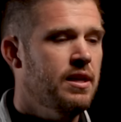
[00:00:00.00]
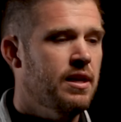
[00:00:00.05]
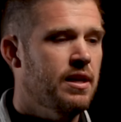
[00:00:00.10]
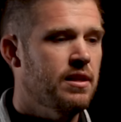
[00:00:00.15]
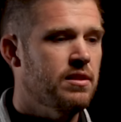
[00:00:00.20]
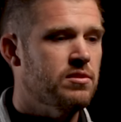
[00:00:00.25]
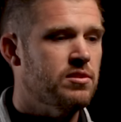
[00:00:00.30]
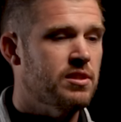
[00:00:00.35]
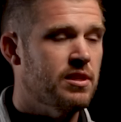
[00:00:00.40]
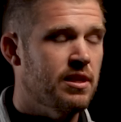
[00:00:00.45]

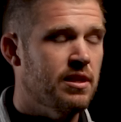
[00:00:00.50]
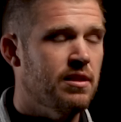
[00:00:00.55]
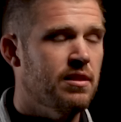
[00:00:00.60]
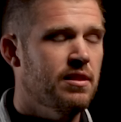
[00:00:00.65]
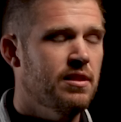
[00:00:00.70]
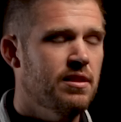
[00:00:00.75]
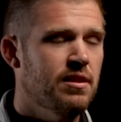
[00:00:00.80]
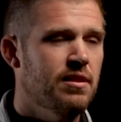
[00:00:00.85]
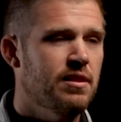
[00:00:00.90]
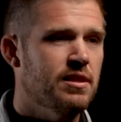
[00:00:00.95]
and say,
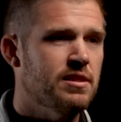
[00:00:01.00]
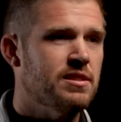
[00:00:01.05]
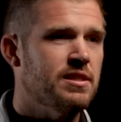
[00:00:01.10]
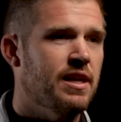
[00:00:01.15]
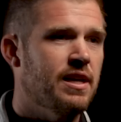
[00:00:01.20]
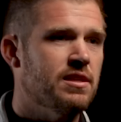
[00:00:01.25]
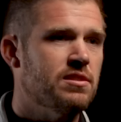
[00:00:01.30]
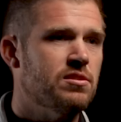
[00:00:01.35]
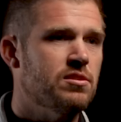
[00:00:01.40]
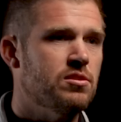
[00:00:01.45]
this
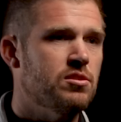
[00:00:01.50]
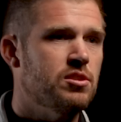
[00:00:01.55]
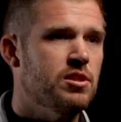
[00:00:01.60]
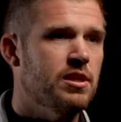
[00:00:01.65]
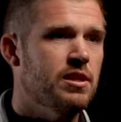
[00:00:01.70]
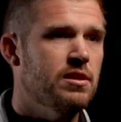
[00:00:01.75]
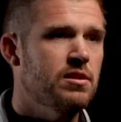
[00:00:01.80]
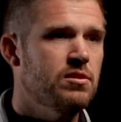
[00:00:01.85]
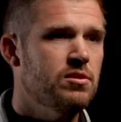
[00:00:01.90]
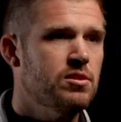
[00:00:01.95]
has to
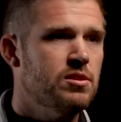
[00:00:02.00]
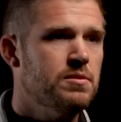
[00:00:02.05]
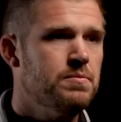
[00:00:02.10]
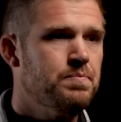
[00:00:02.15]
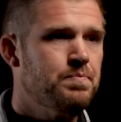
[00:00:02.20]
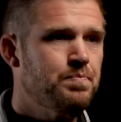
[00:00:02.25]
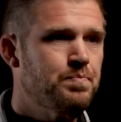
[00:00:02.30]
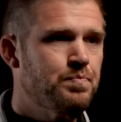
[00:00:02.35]
change.